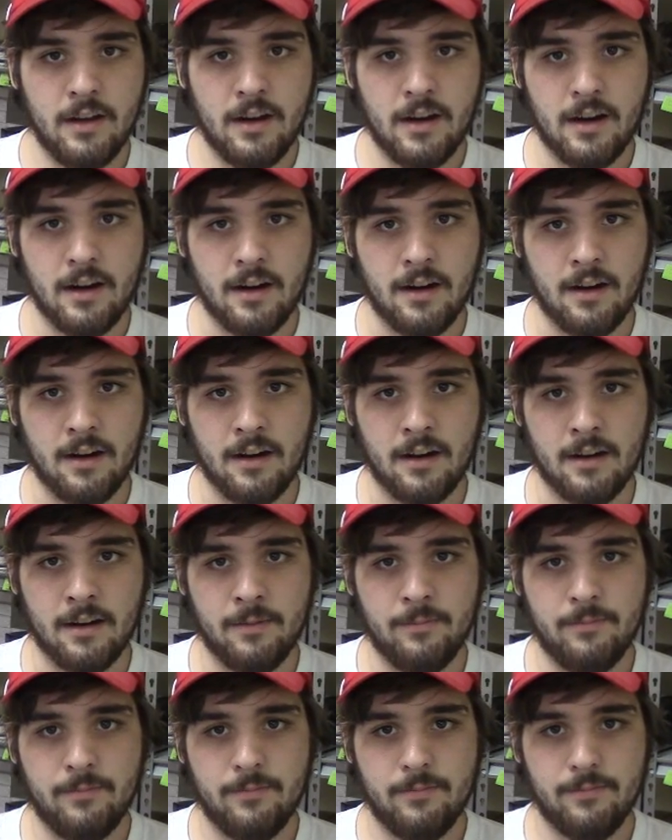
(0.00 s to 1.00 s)

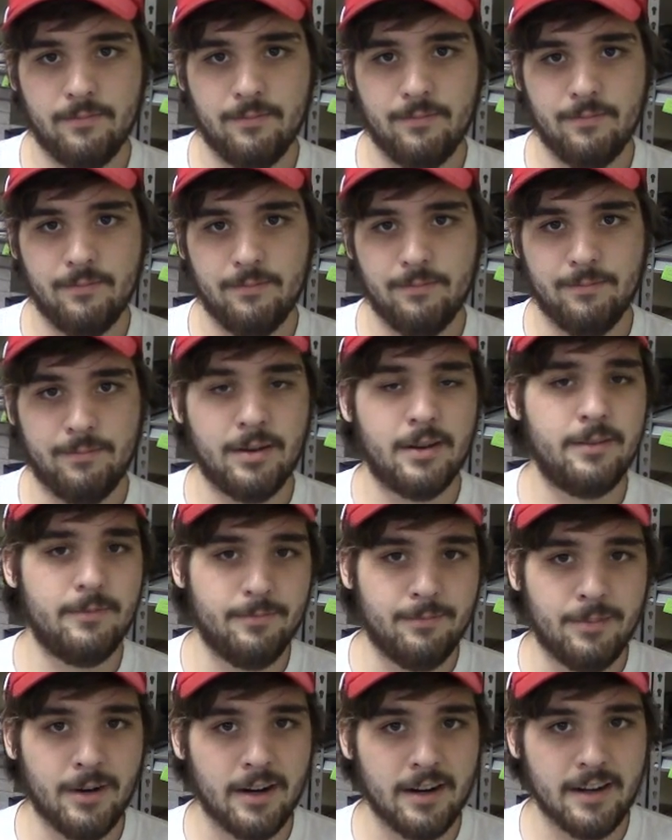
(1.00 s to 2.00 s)

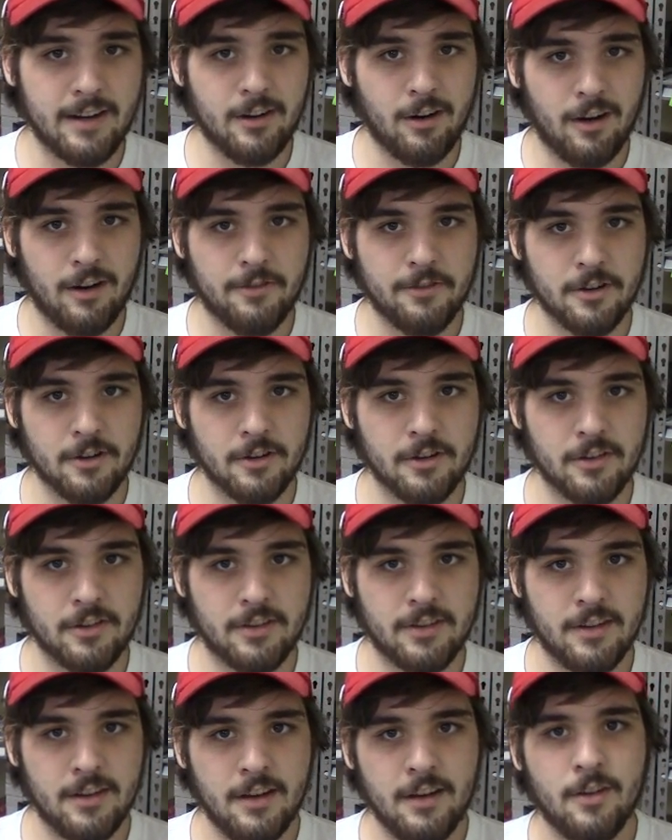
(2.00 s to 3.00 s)
but it
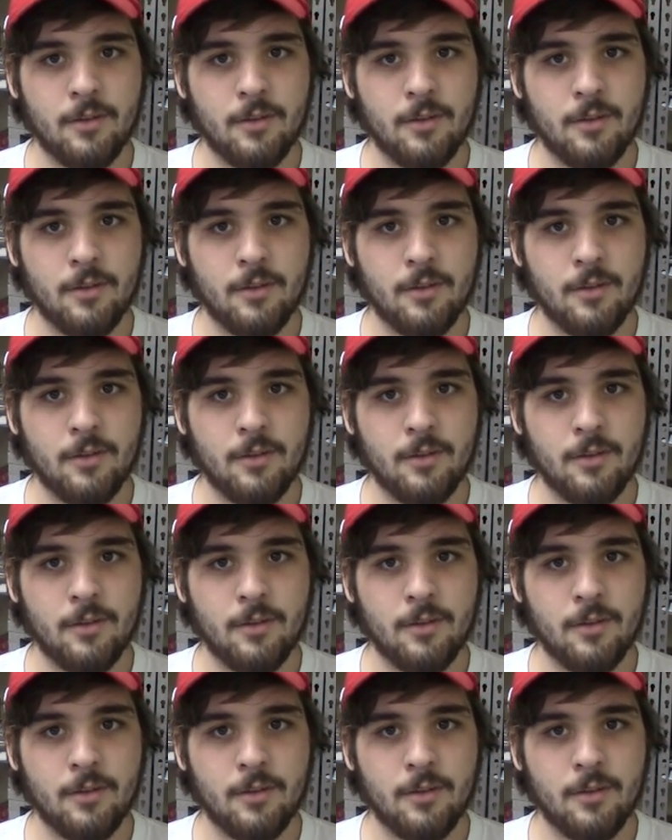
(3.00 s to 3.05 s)
offers